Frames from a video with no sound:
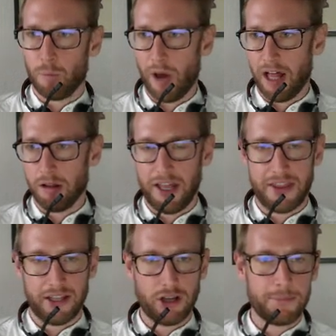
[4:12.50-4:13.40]
well. And
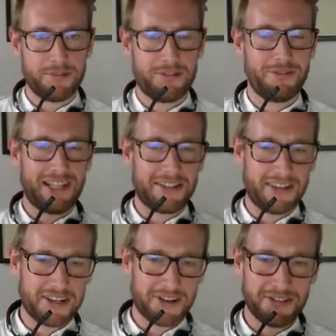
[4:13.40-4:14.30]

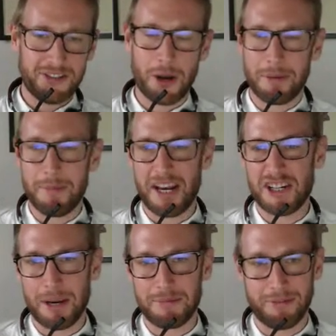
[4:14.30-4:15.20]
visualizations come in many
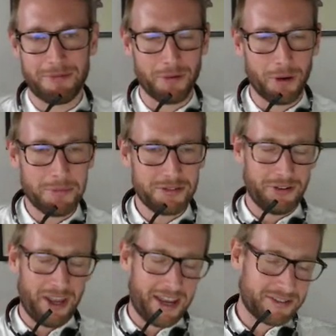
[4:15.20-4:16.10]
shapes and forms,
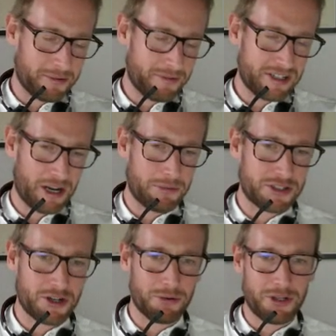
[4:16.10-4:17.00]
some of which I will
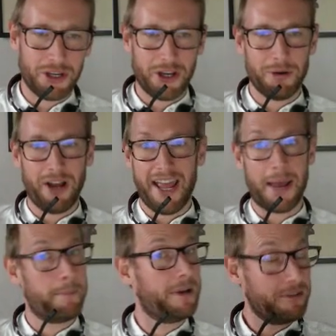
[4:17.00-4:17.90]
show to you.
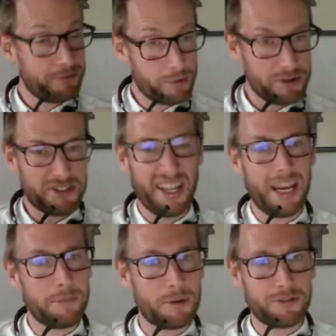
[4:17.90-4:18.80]
But of course,
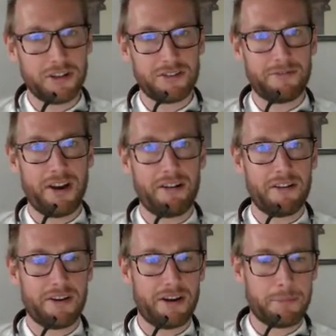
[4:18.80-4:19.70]
tables is a very,
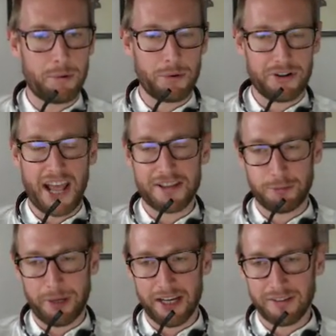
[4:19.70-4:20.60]
very important
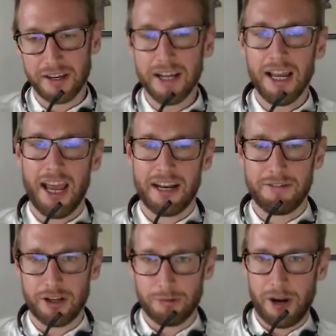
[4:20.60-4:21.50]
aspect. And if
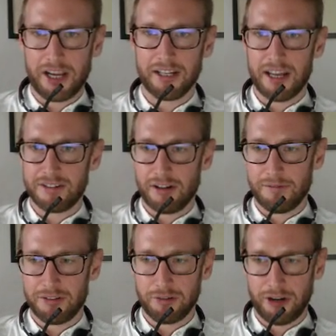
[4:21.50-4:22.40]
you can recognize it on
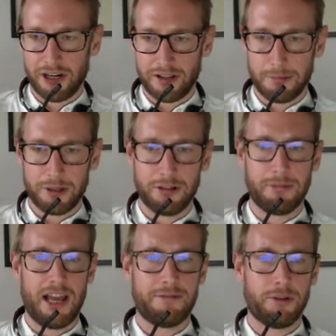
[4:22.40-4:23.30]
the screen on the bottom
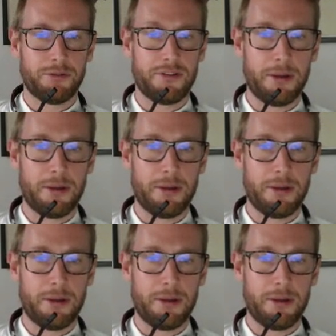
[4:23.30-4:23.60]
left, also the